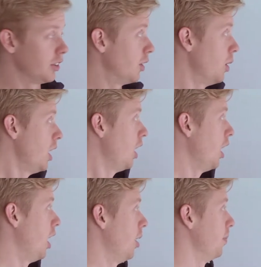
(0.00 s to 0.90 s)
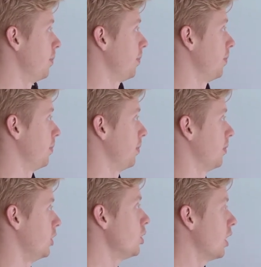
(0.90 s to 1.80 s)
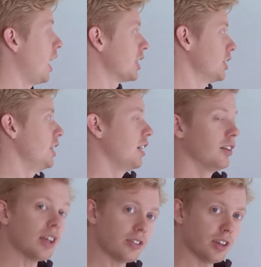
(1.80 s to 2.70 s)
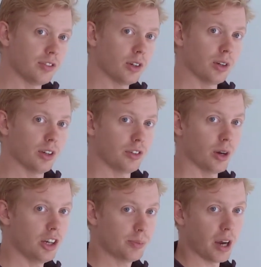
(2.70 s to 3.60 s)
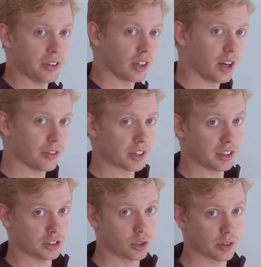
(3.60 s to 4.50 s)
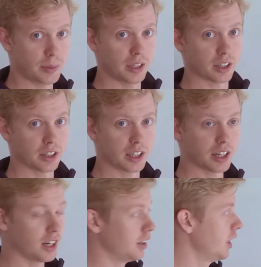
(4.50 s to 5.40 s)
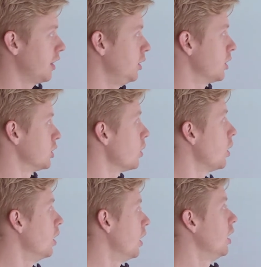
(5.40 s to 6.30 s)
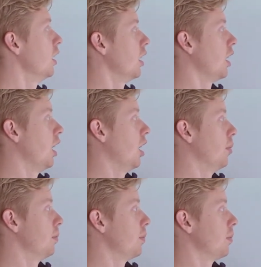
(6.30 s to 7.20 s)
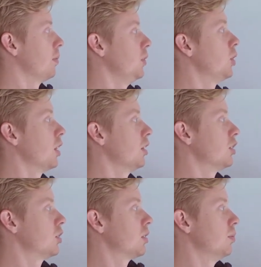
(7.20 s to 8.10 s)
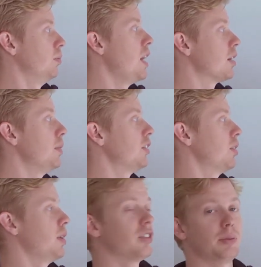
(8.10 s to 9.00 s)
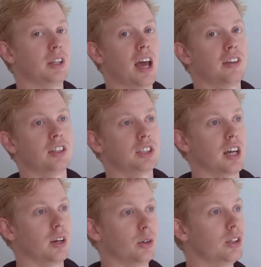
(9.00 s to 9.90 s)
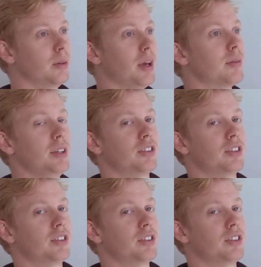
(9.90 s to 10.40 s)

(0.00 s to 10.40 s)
So um, you can actually, if, if, you're, if you're enterprising enough and can trick me into clicking on a link that you control, um, you can make me submit something to ascii Chan, or you can make me